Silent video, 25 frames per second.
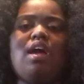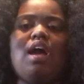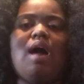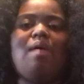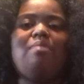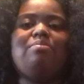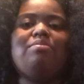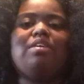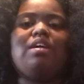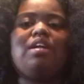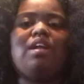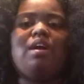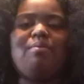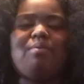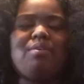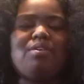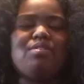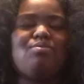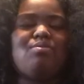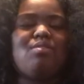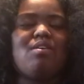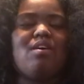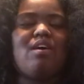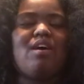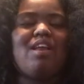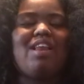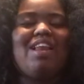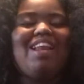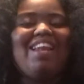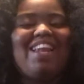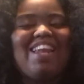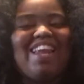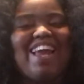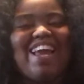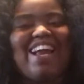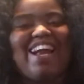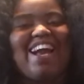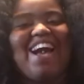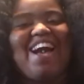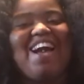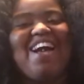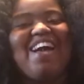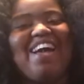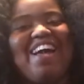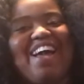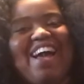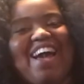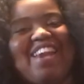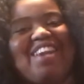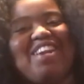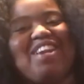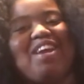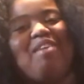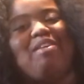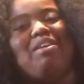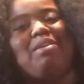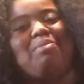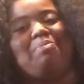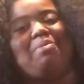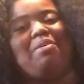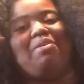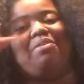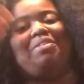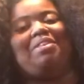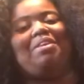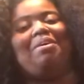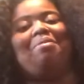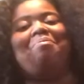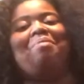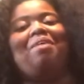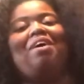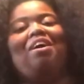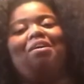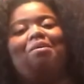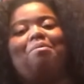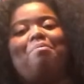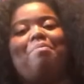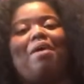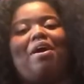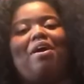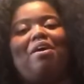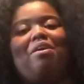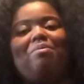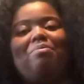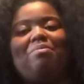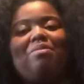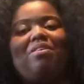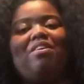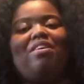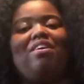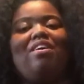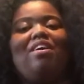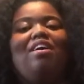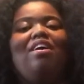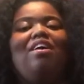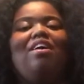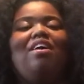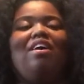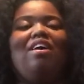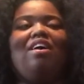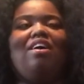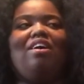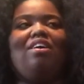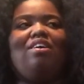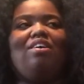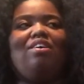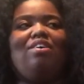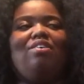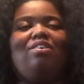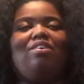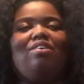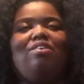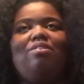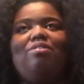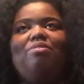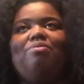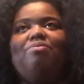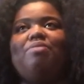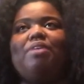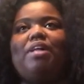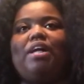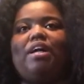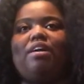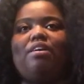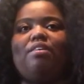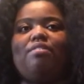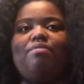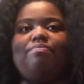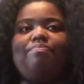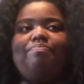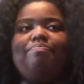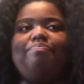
I'm saying I work too hard. Like, I didn't already build up my empire, but, you know, like,